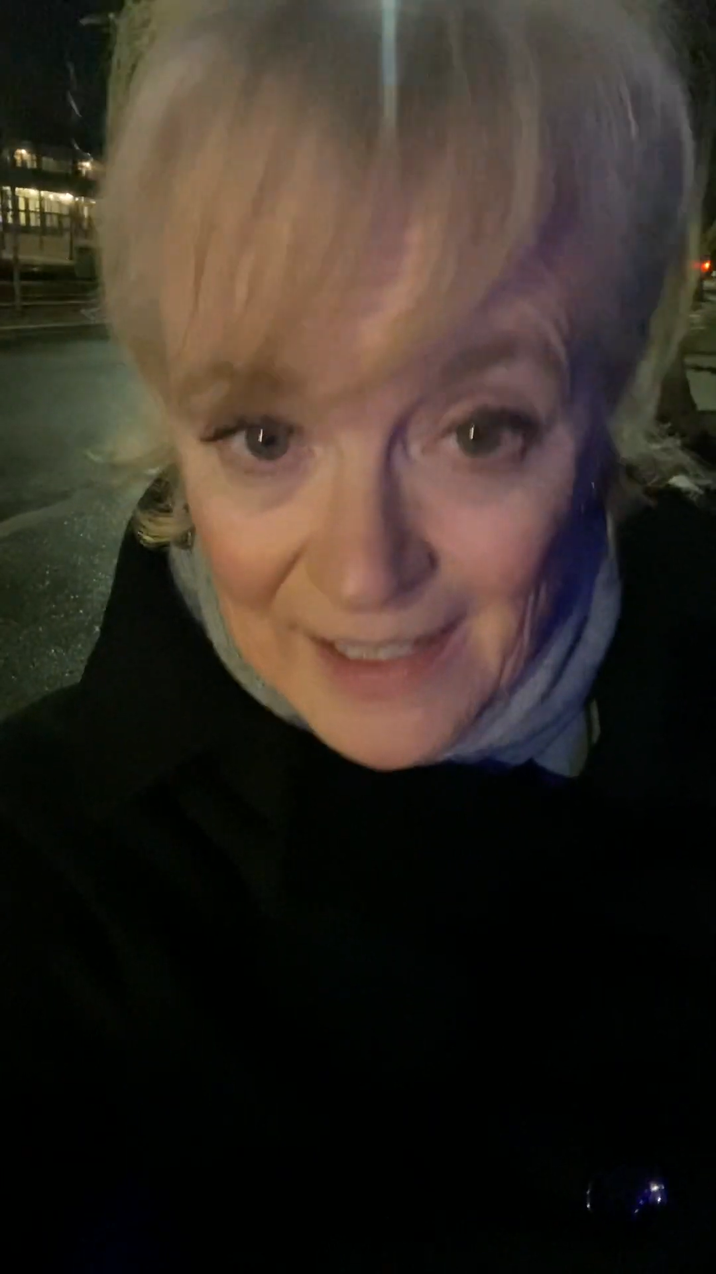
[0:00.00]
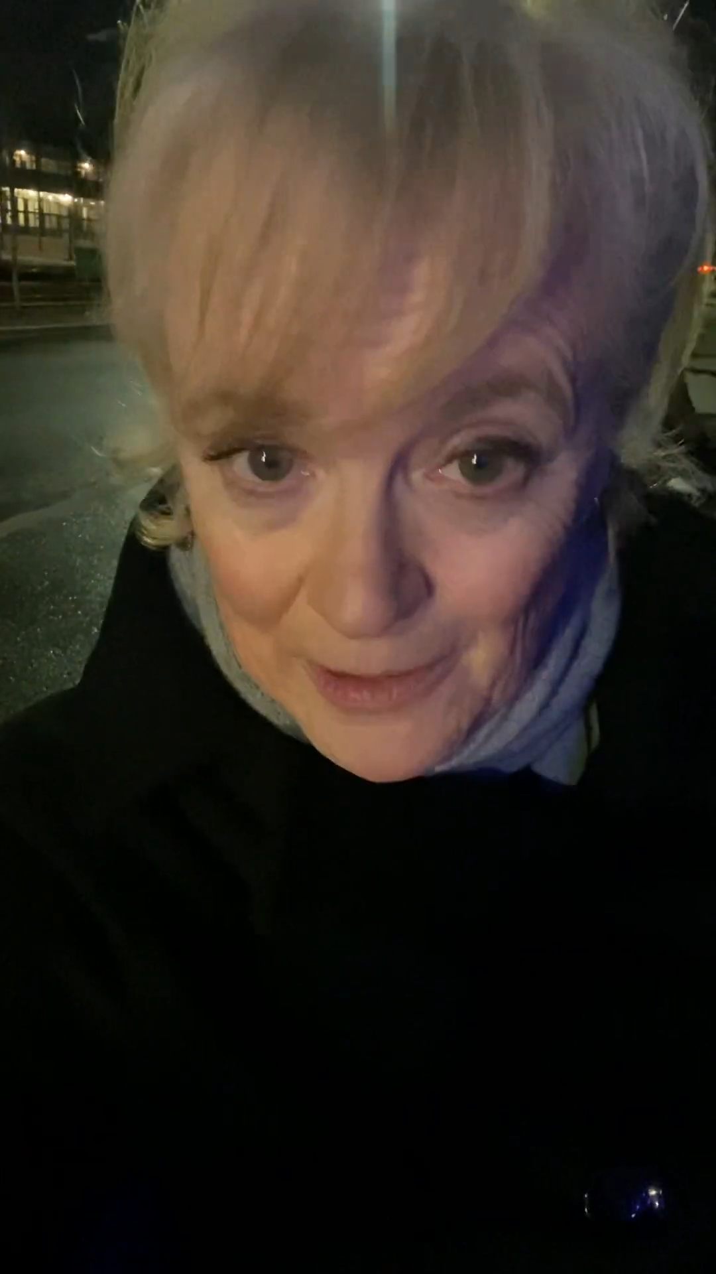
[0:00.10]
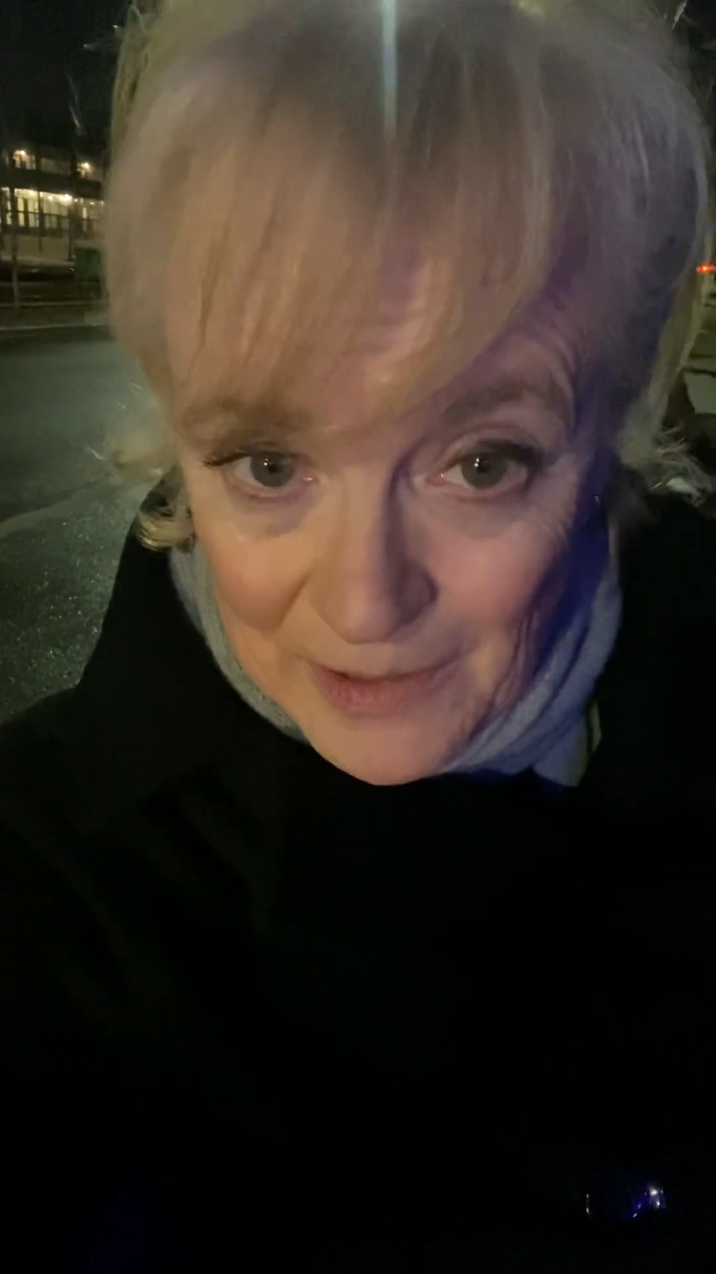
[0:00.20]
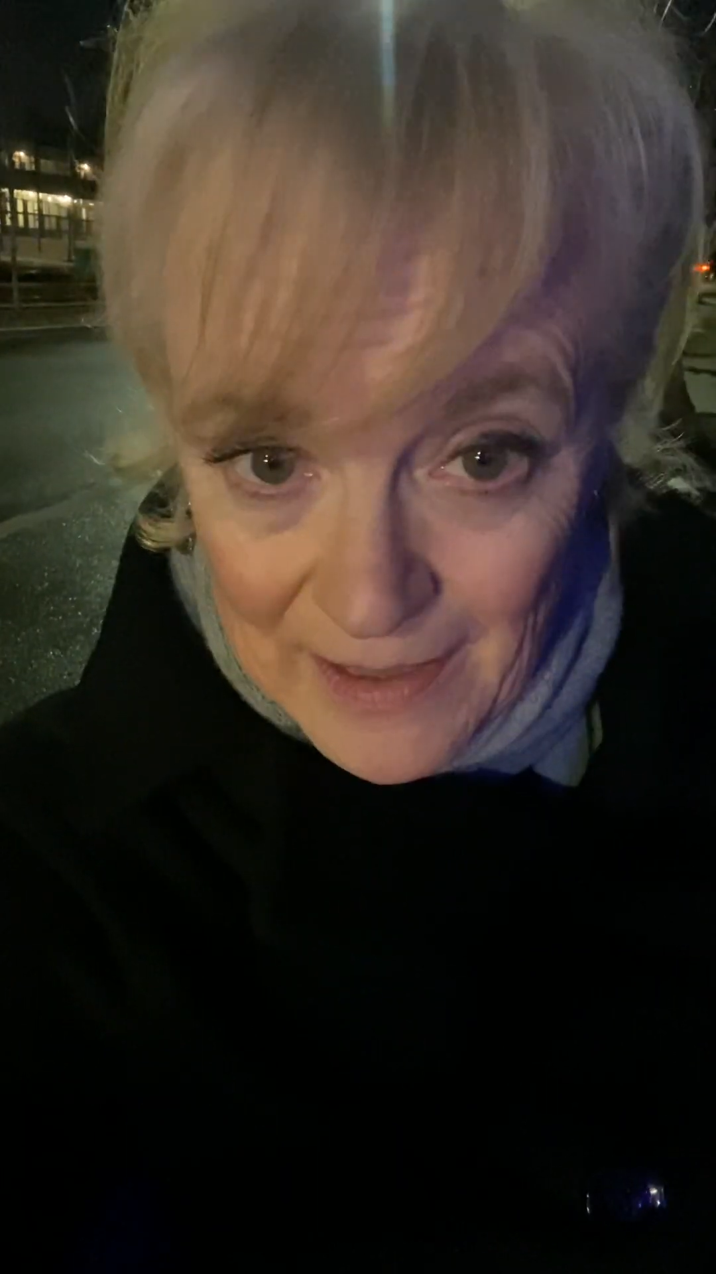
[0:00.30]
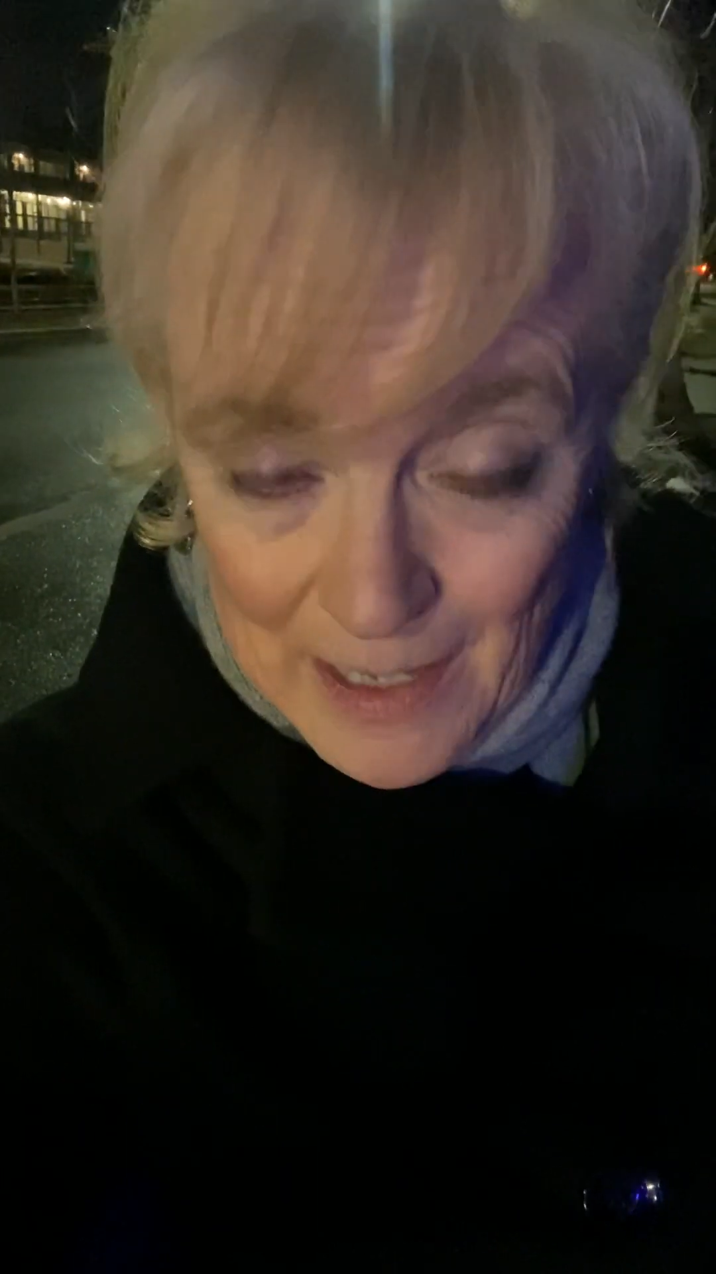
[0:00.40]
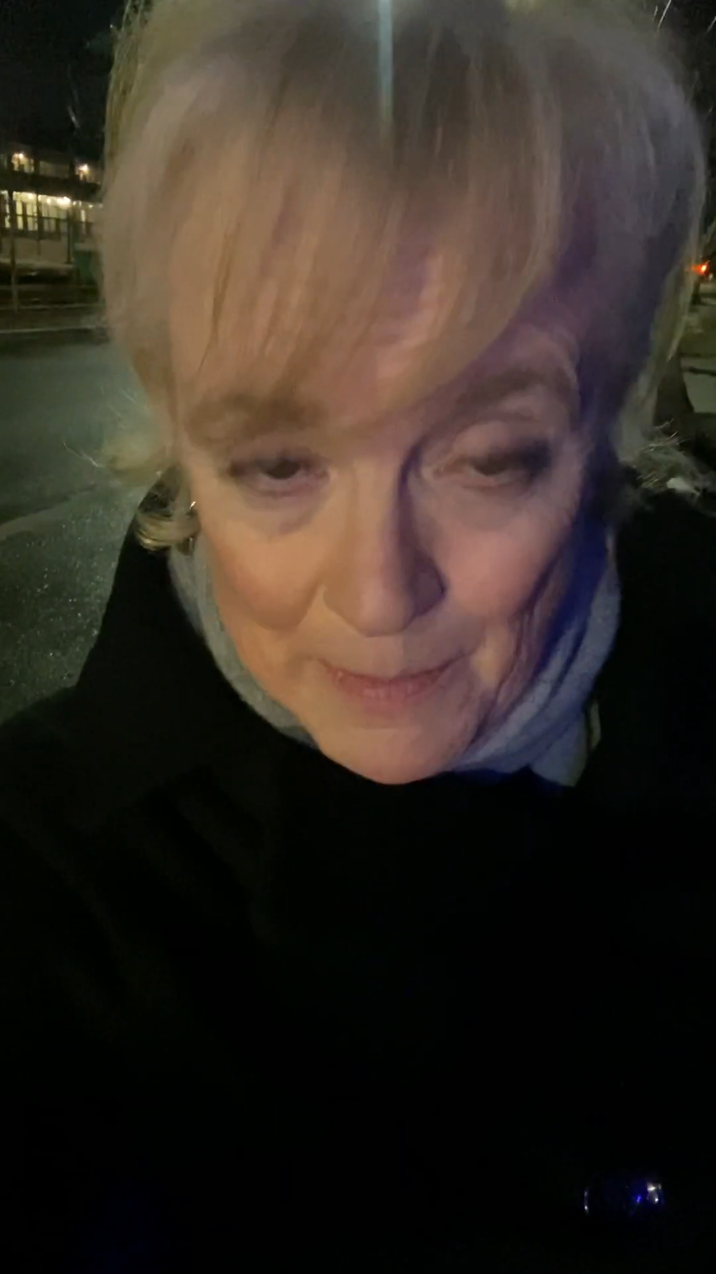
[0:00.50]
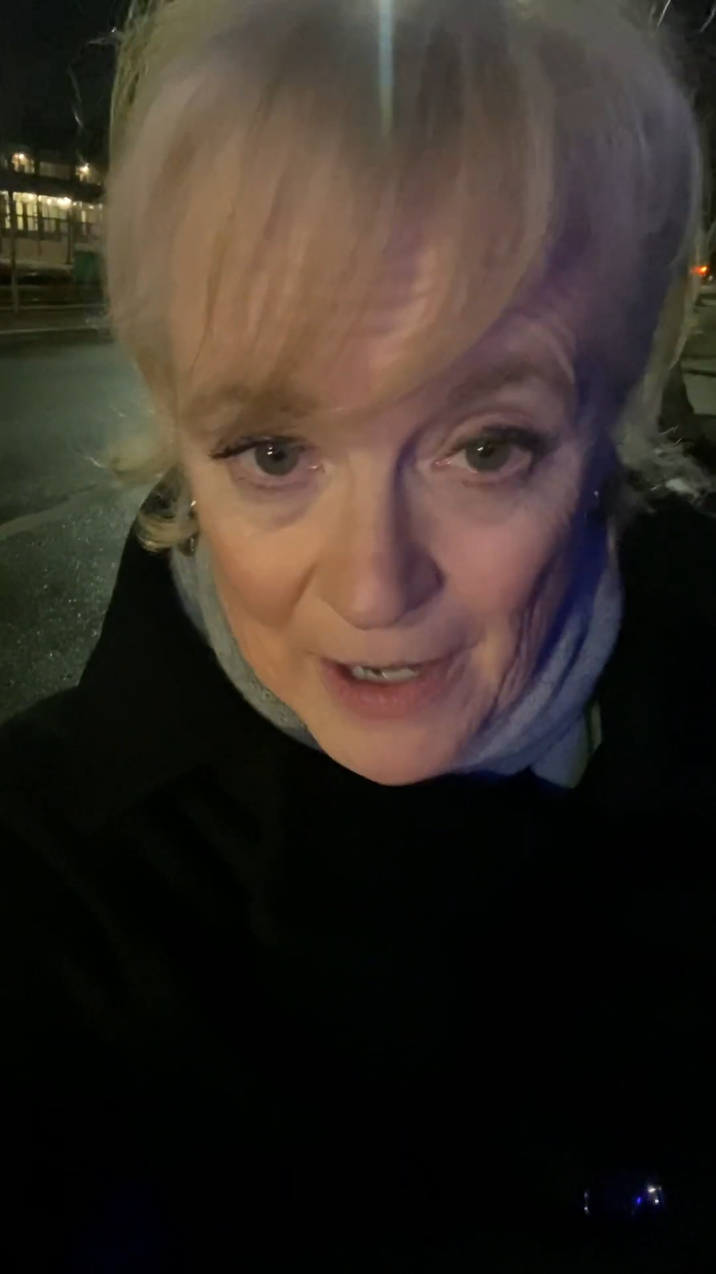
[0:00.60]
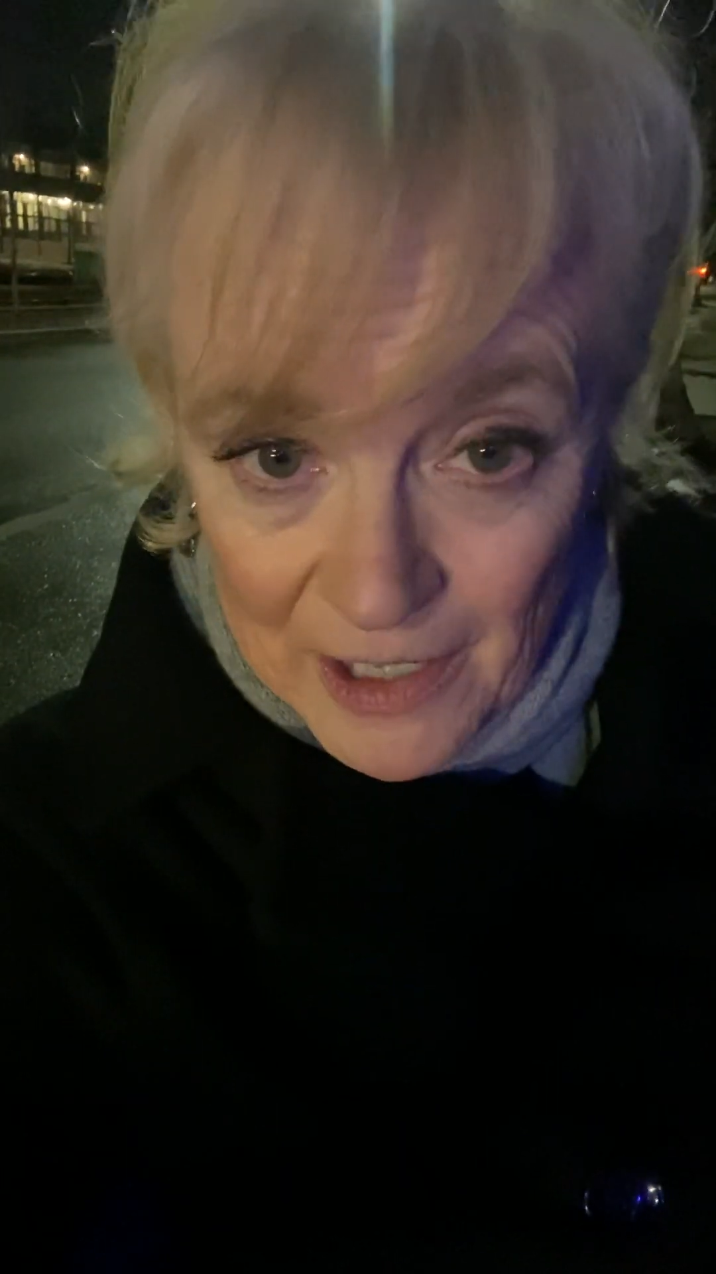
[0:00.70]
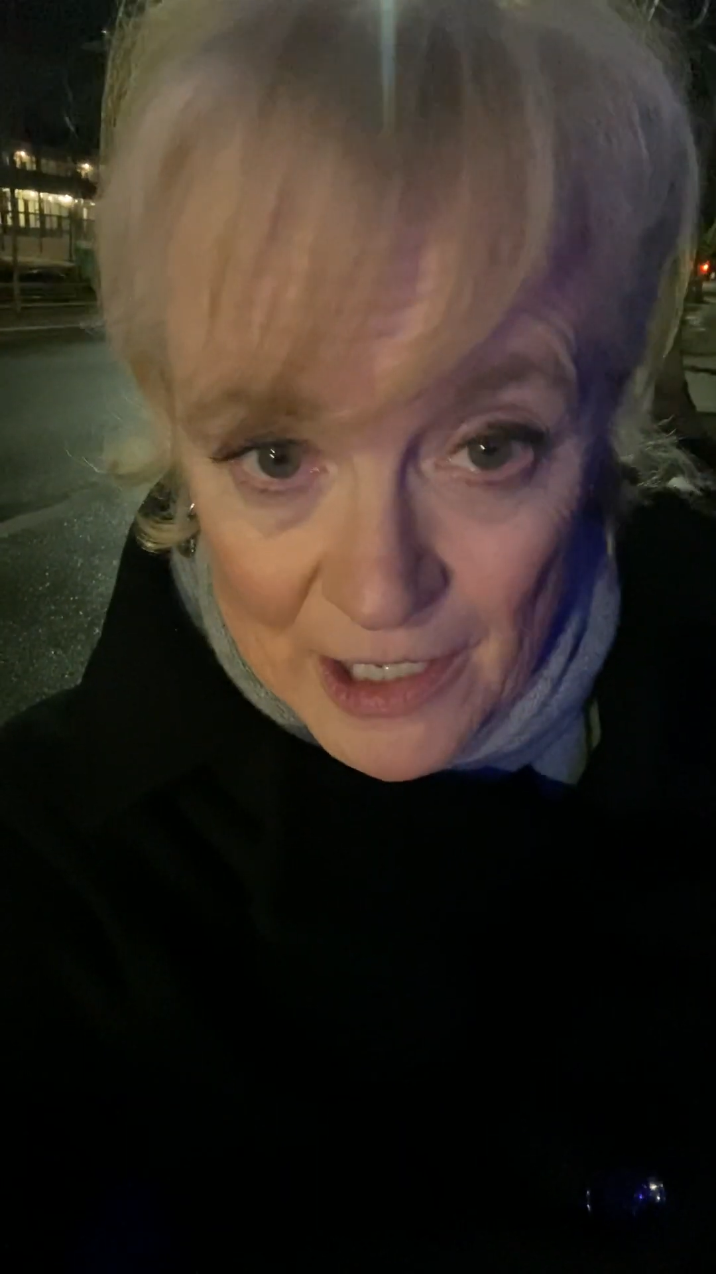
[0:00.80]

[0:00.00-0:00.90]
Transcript: know anything about